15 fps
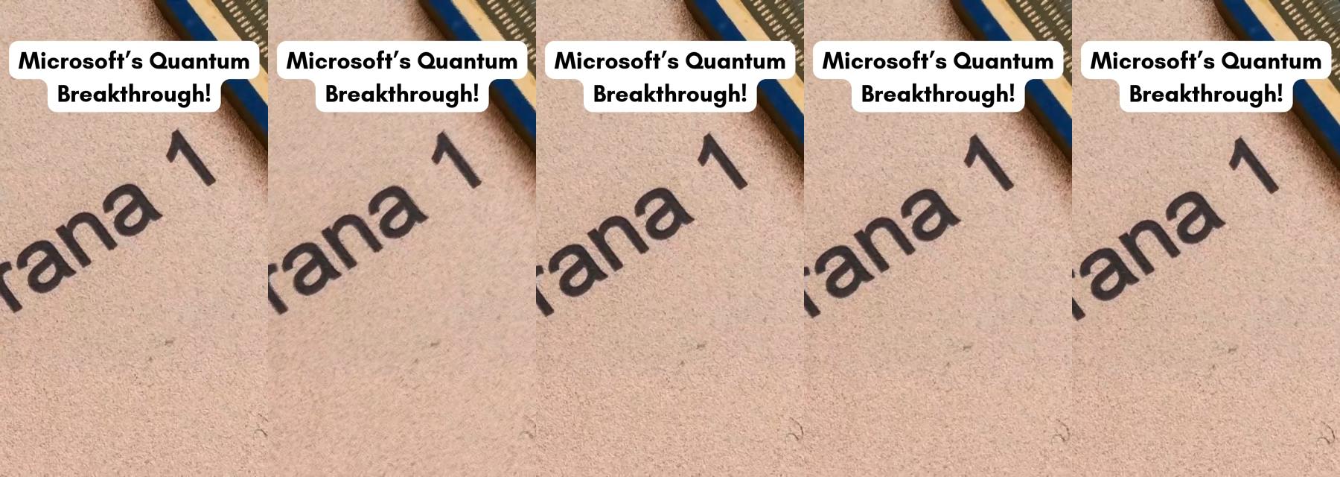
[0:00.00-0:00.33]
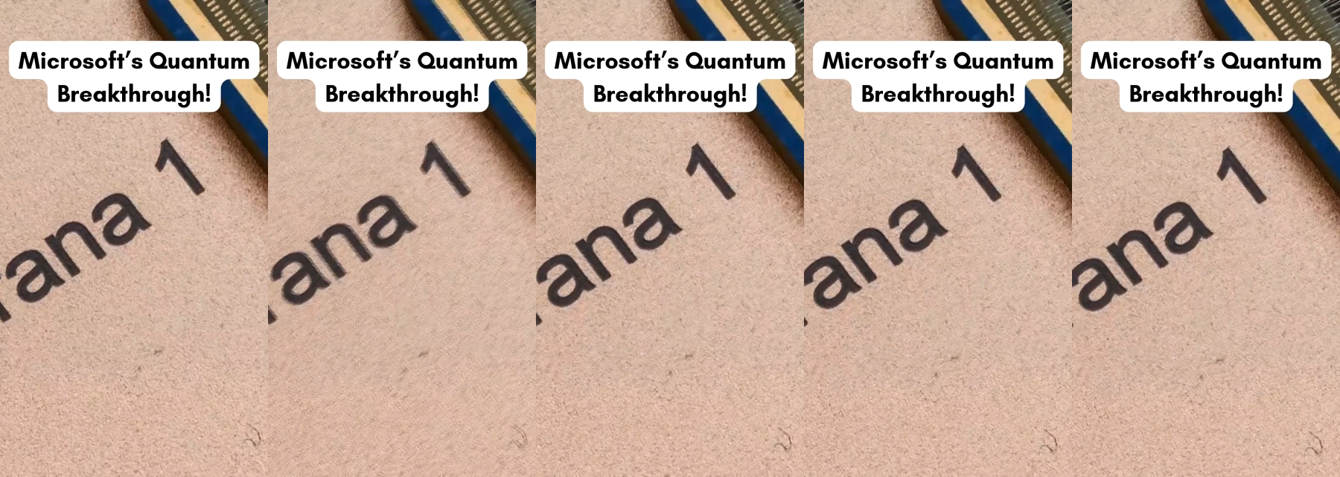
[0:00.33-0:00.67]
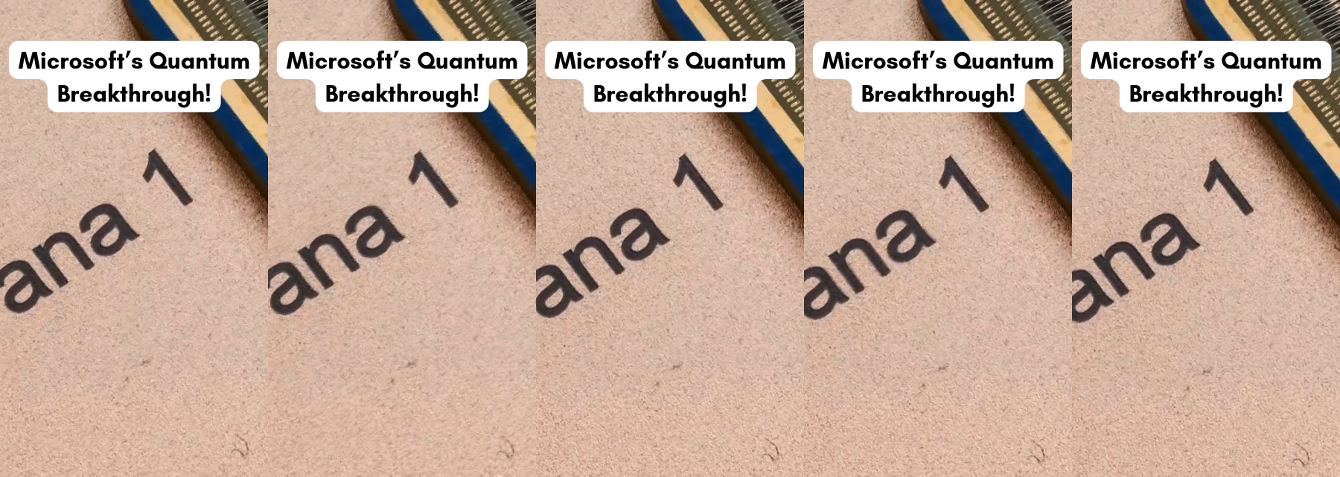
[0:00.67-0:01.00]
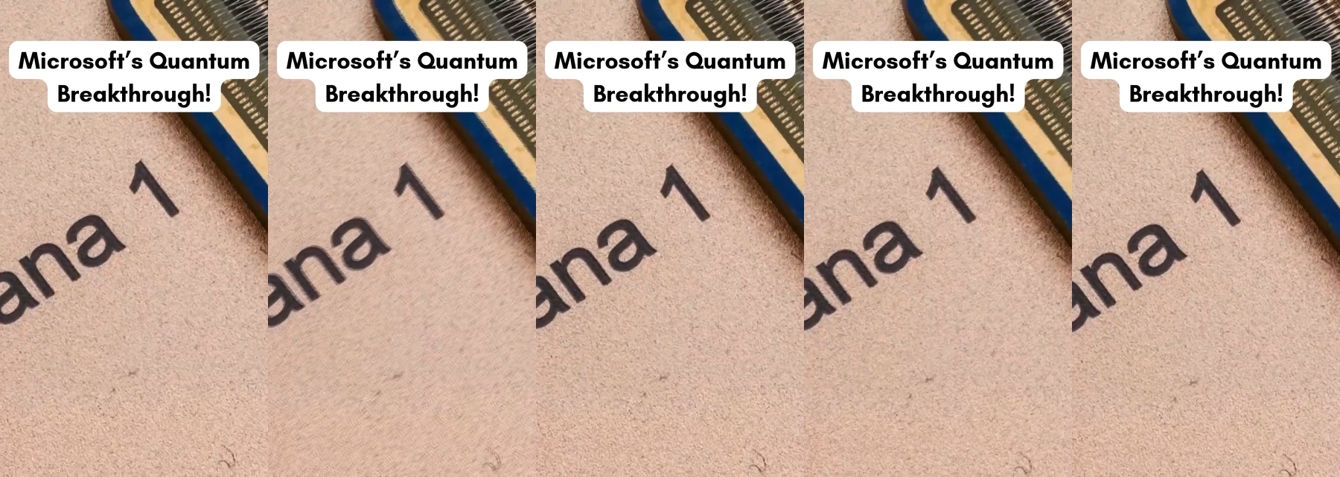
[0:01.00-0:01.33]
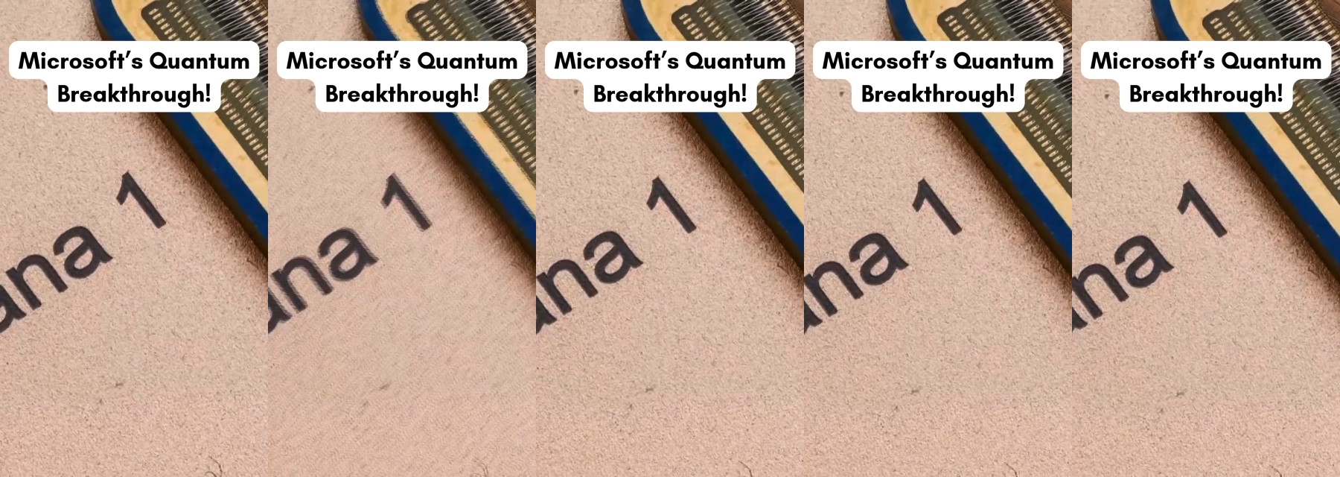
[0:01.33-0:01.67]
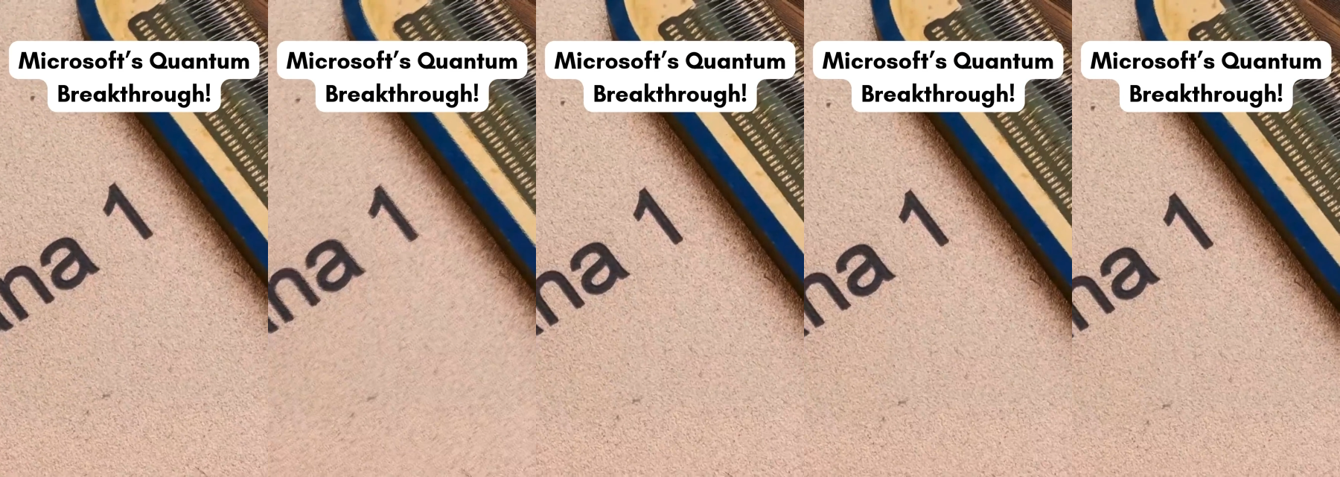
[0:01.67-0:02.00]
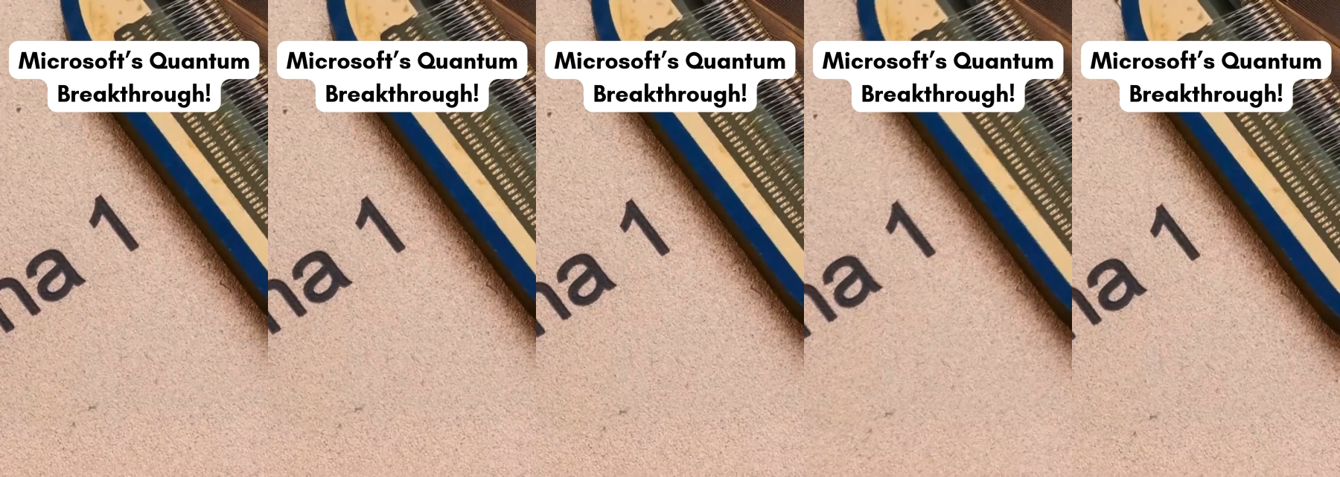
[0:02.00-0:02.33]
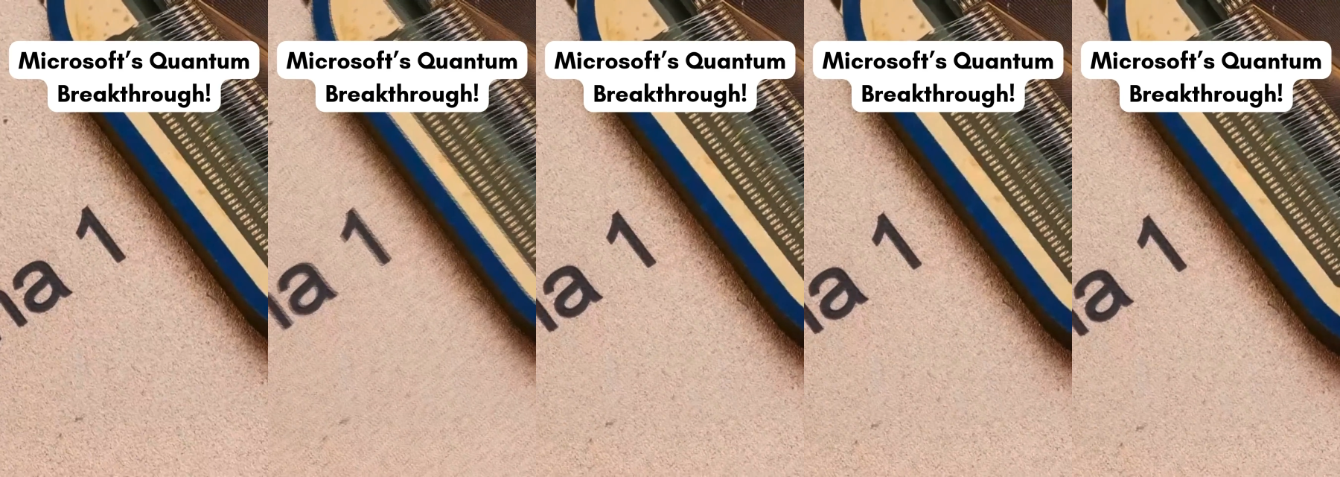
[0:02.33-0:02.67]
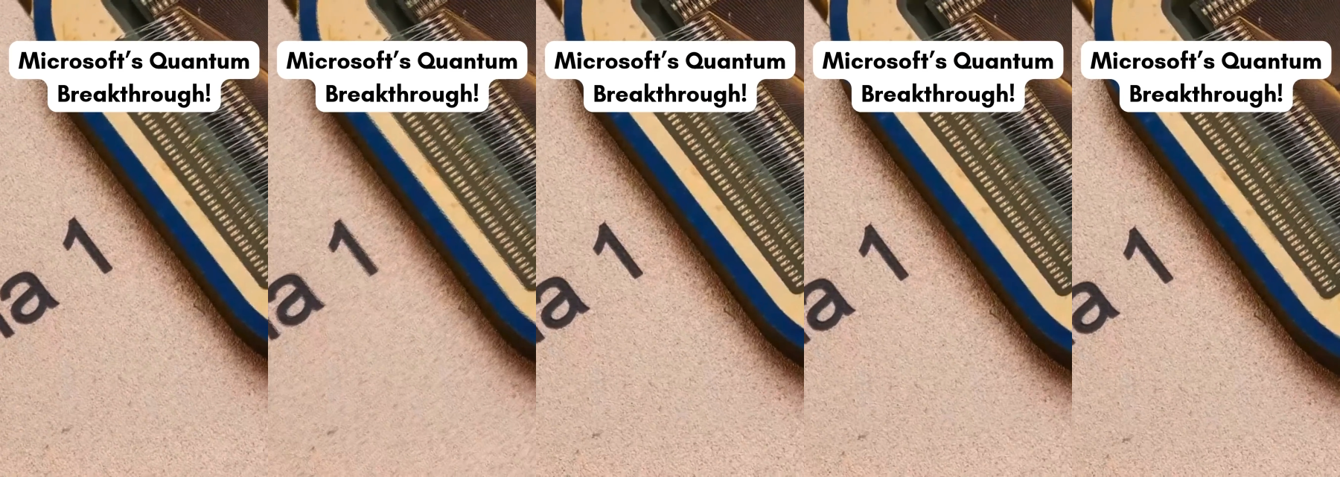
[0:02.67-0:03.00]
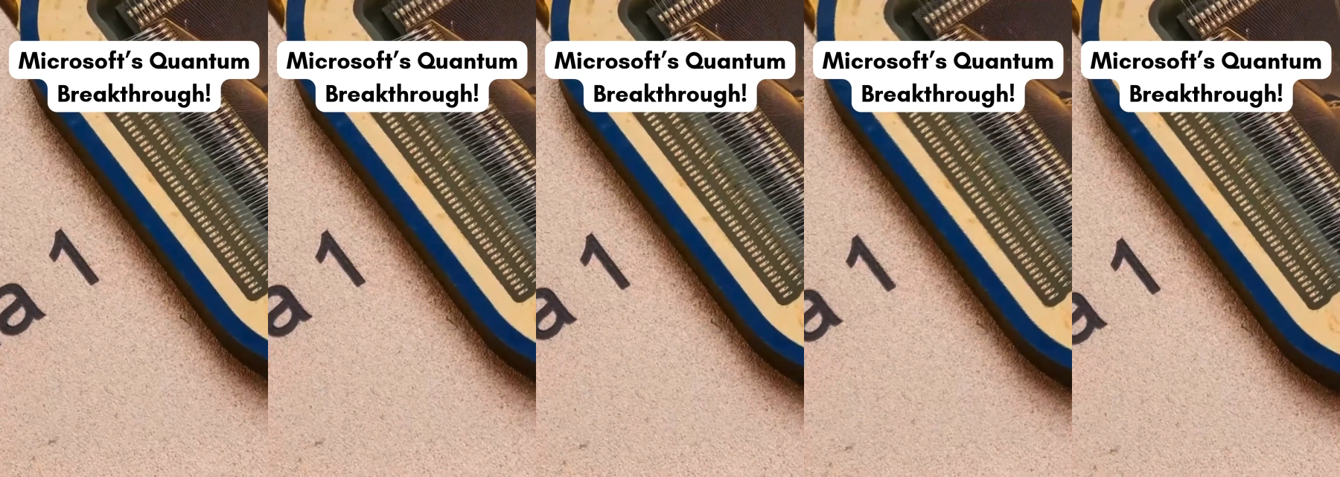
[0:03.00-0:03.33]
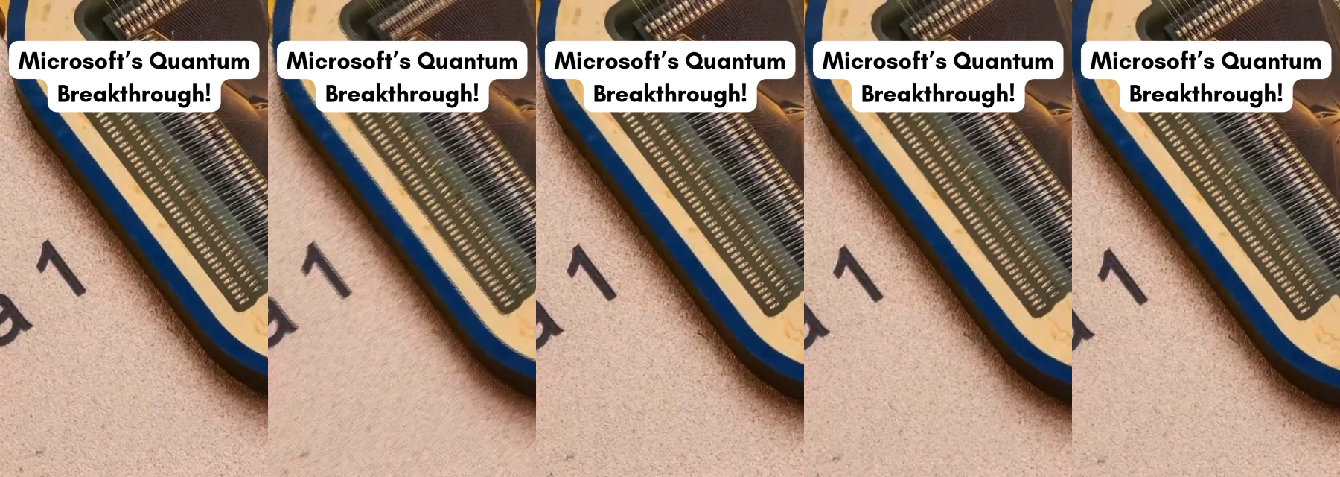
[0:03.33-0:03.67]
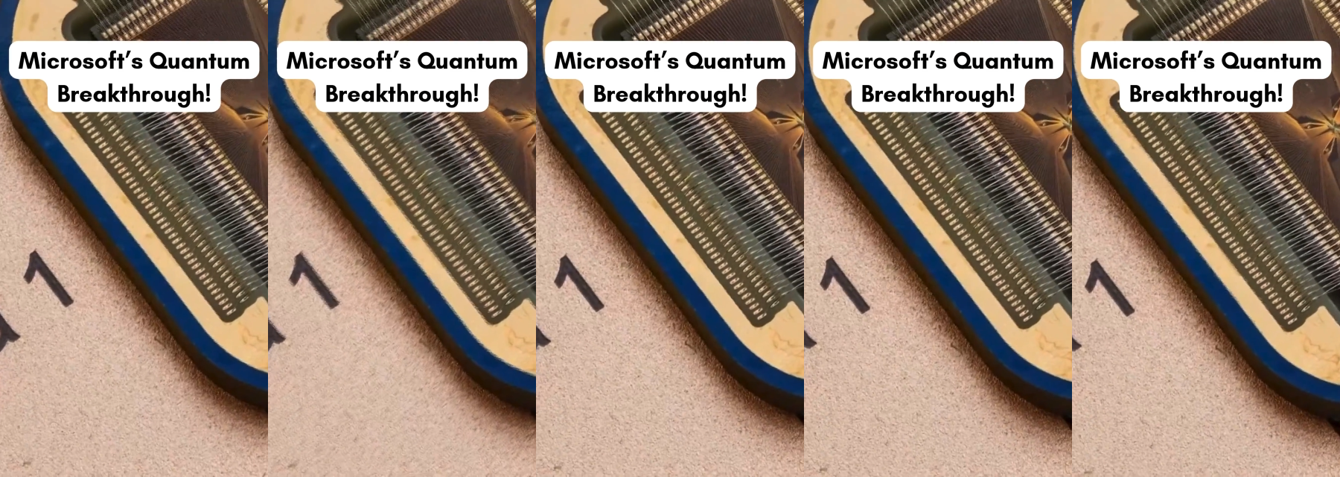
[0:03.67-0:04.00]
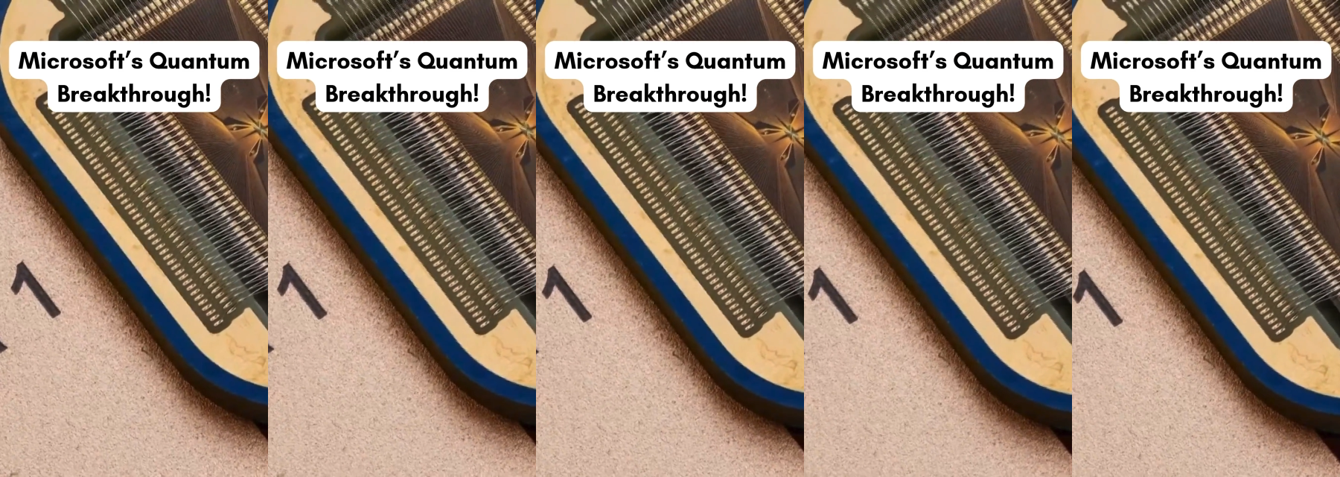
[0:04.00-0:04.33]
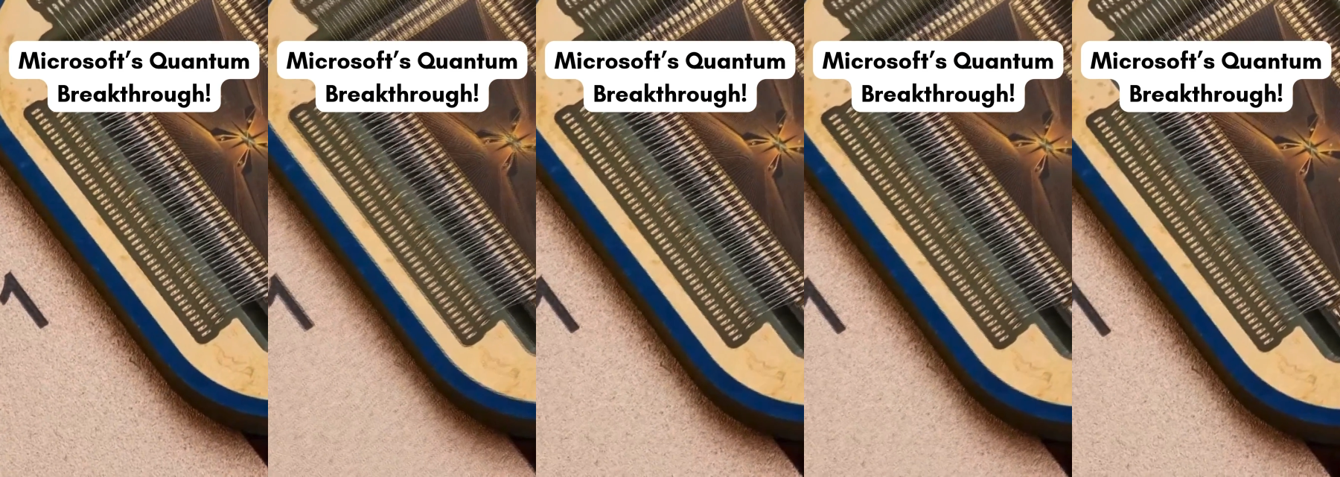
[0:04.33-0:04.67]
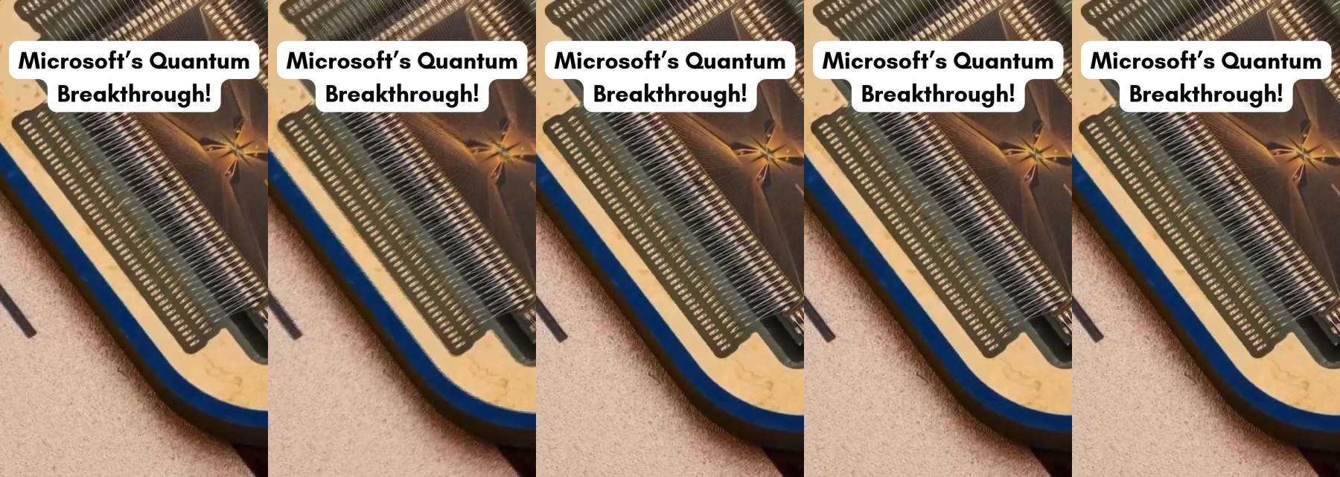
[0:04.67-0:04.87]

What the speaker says: Nobody's mouth can be seen.